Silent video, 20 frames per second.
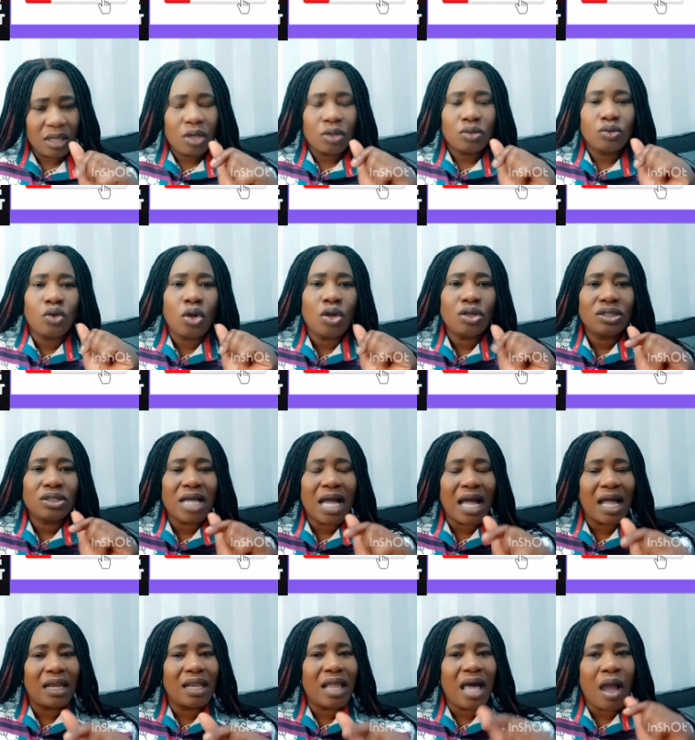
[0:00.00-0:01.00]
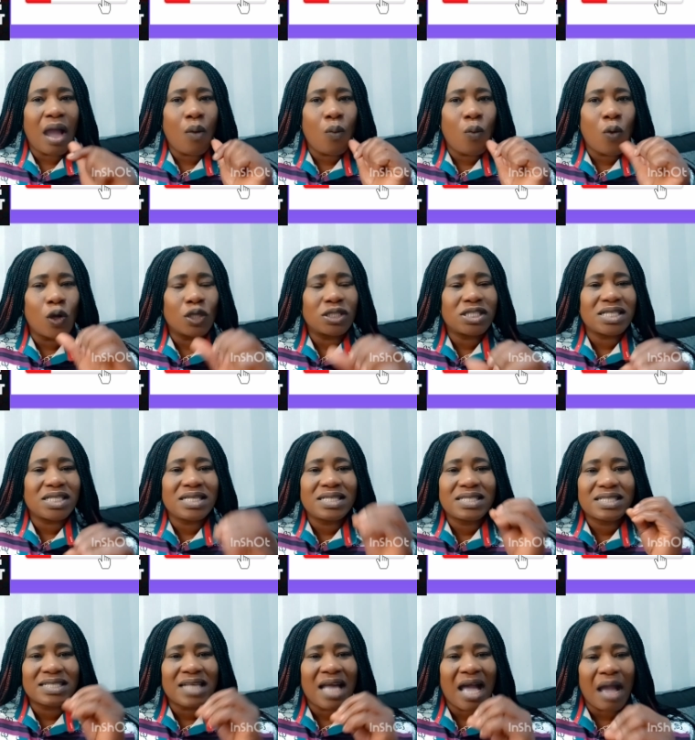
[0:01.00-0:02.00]
Don't allow what
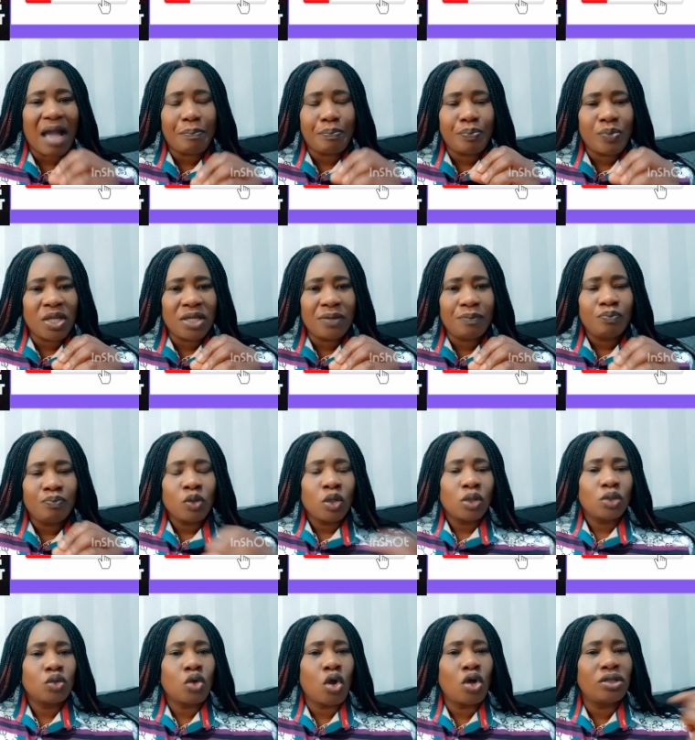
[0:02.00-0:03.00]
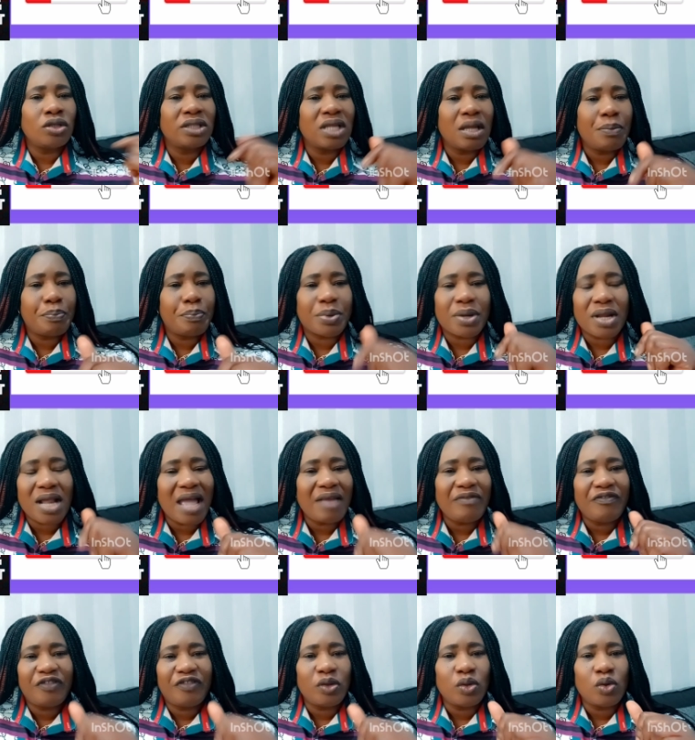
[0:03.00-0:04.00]
is happening to
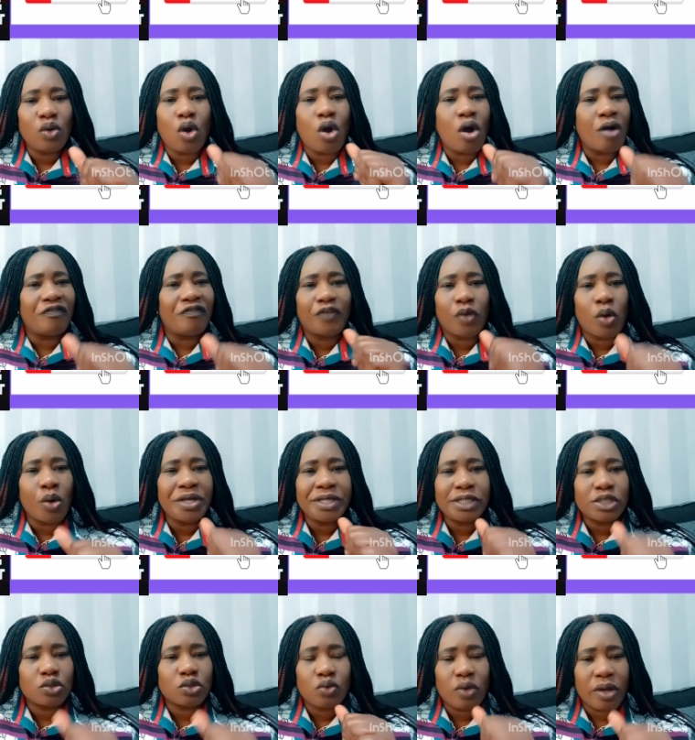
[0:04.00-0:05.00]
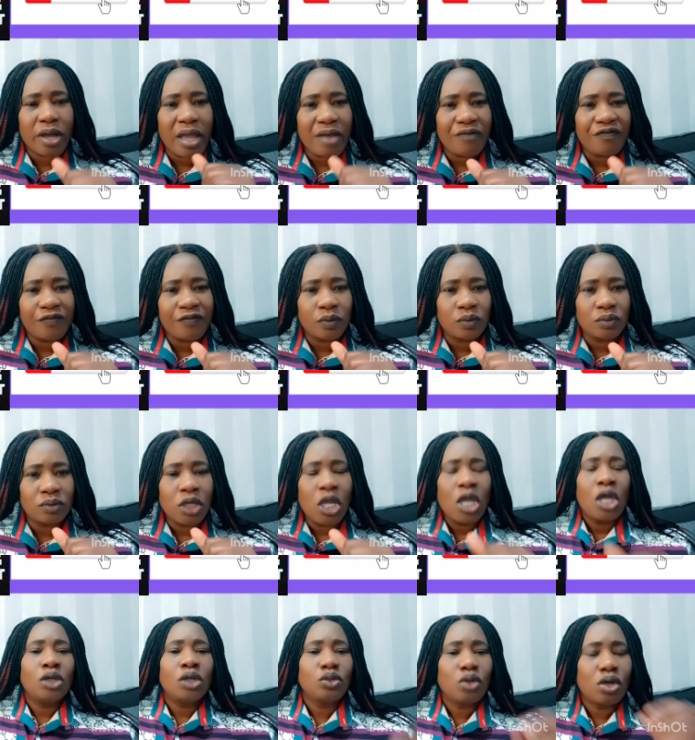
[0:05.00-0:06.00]
deprive you of going to heaven.
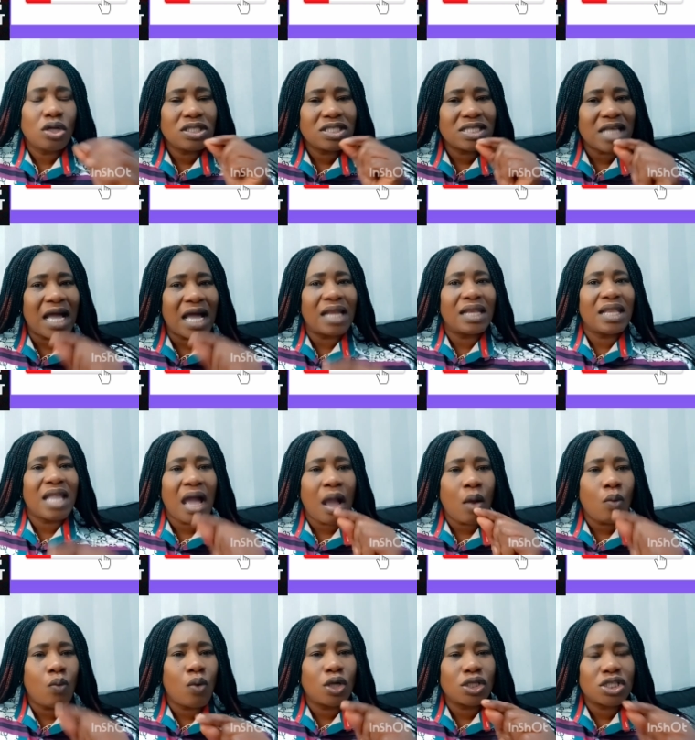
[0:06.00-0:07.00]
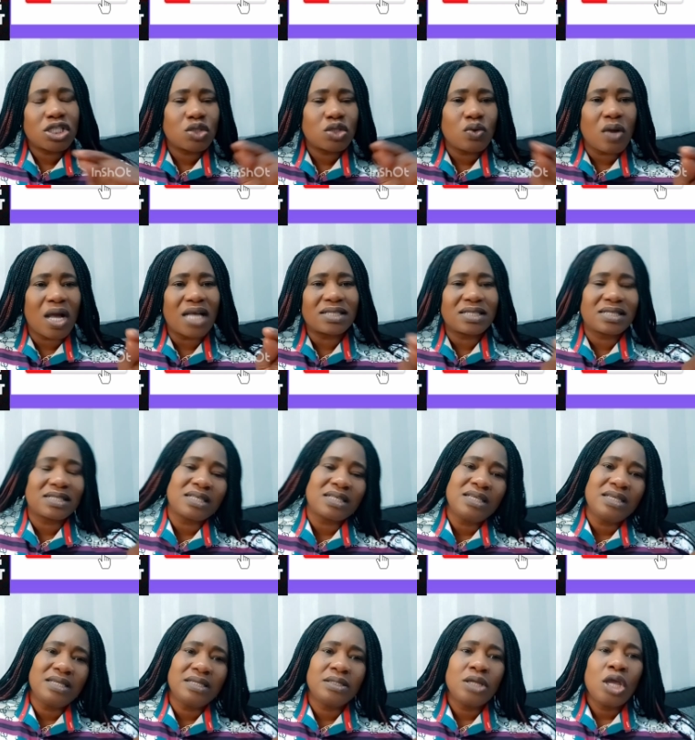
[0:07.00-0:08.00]
Don't allow what you are
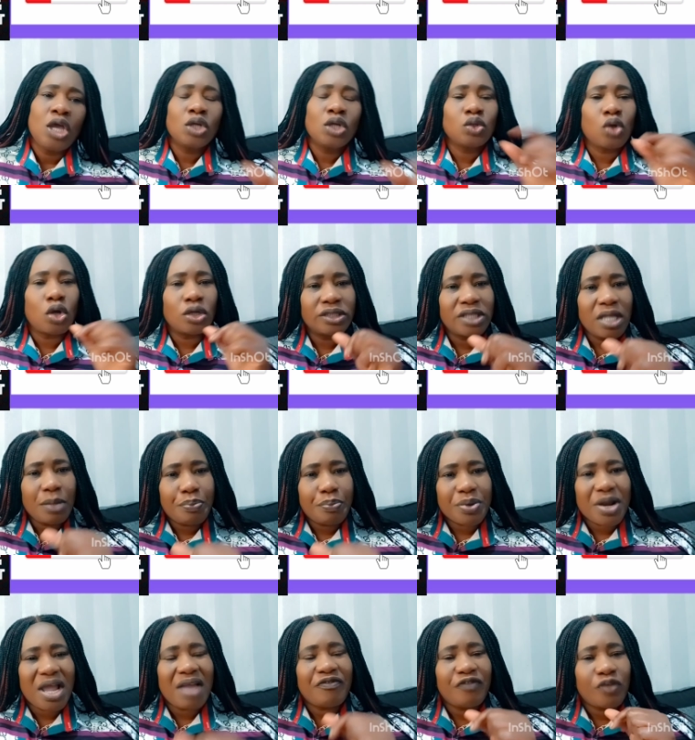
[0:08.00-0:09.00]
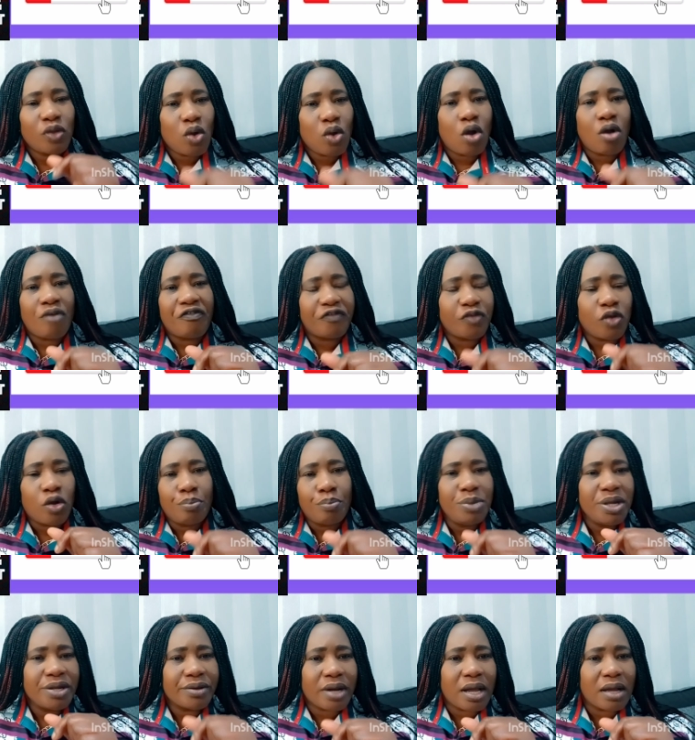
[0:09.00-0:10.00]
seeing to deprive you of your
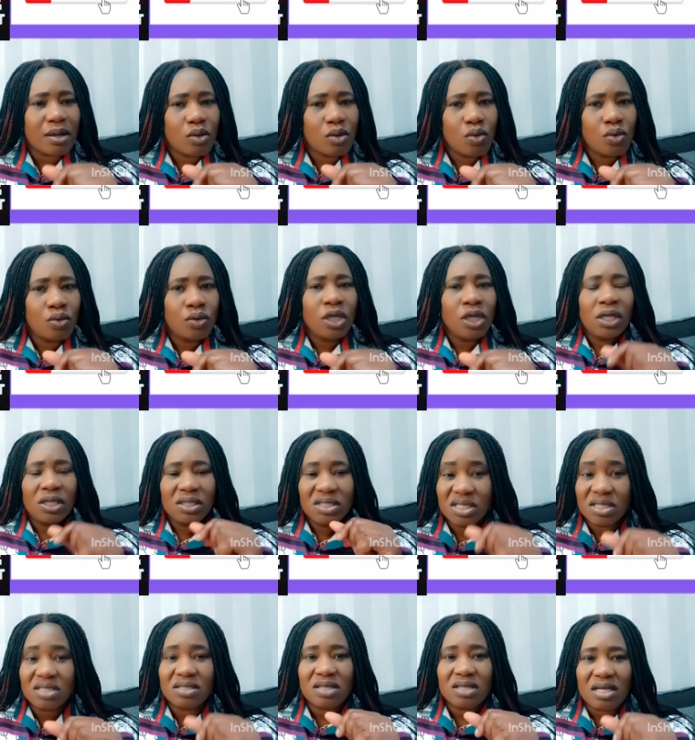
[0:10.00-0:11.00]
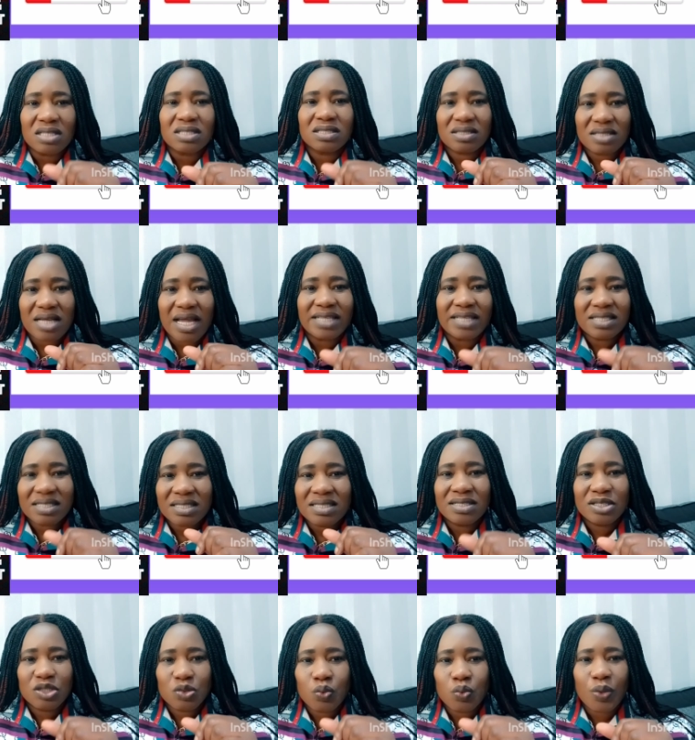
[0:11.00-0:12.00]
miracle. Jesus Christ
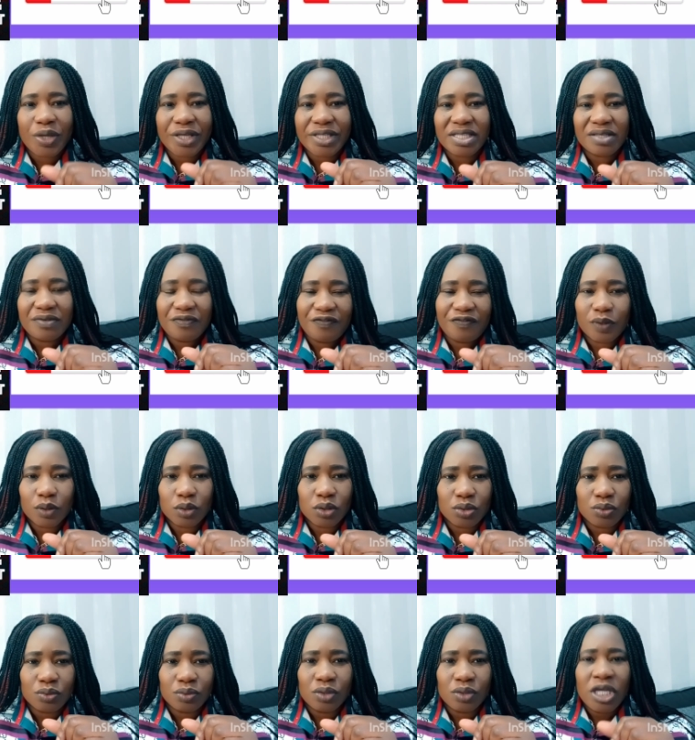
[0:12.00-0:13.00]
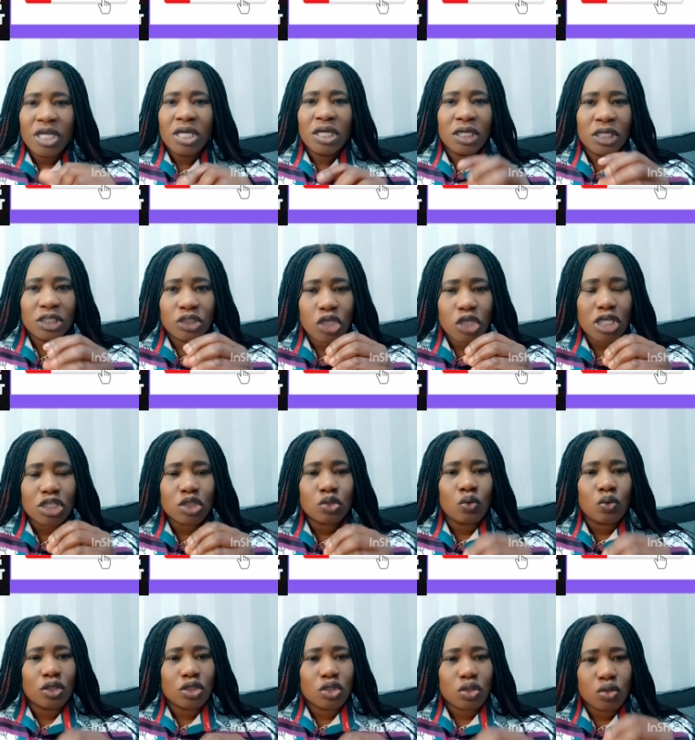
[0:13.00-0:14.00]
is waiting for you. He just
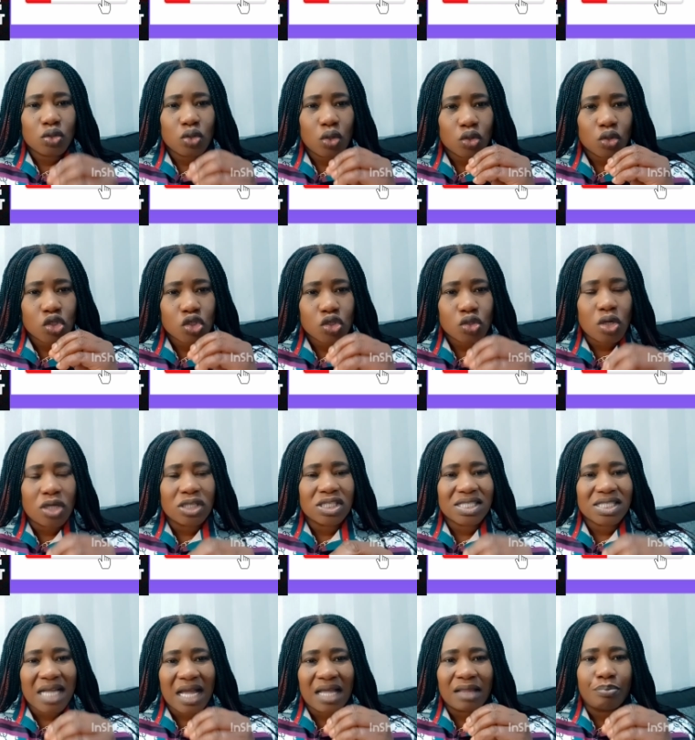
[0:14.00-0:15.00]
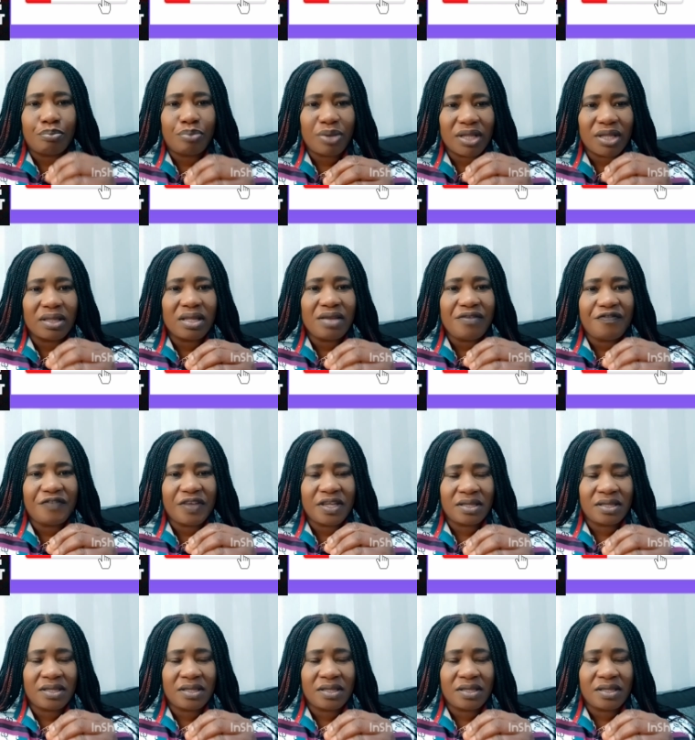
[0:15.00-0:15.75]
wants you to trust and believe in